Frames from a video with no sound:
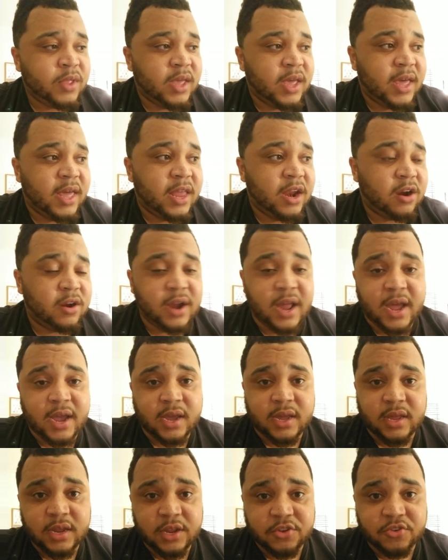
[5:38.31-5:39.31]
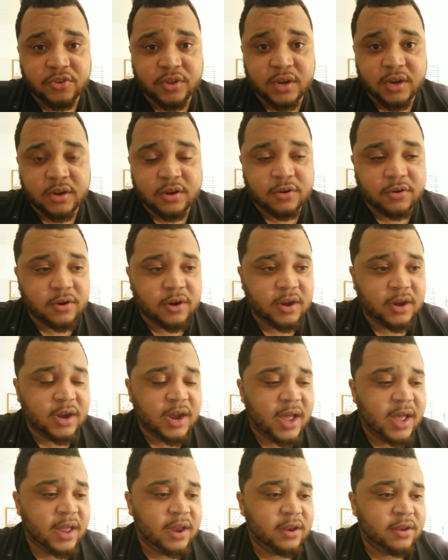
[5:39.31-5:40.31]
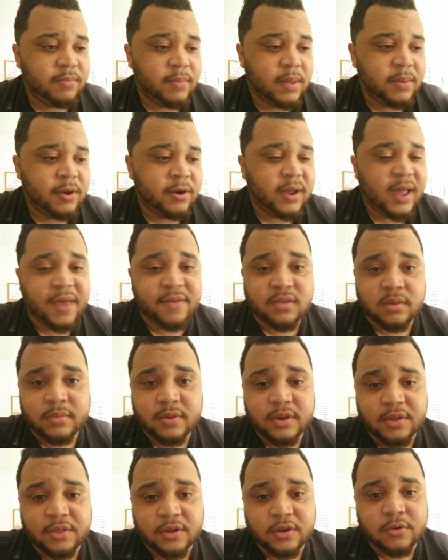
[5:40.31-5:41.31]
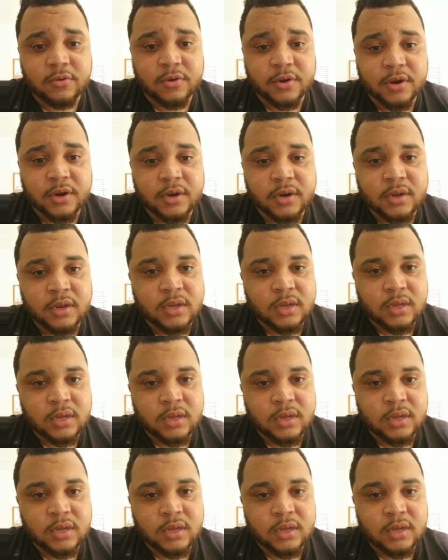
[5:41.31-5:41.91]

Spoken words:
and are not getting treated or are not, maybe don't have someone in their corner,